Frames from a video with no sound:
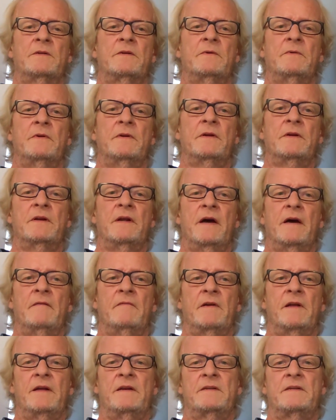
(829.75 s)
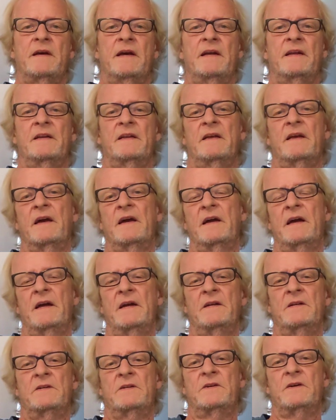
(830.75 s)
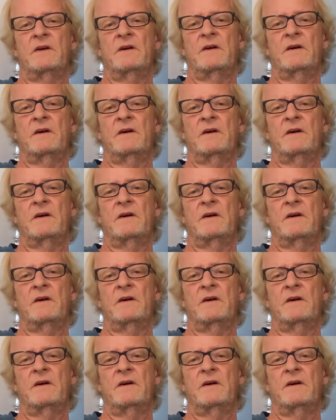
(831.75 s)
to didn't have any 10 gauge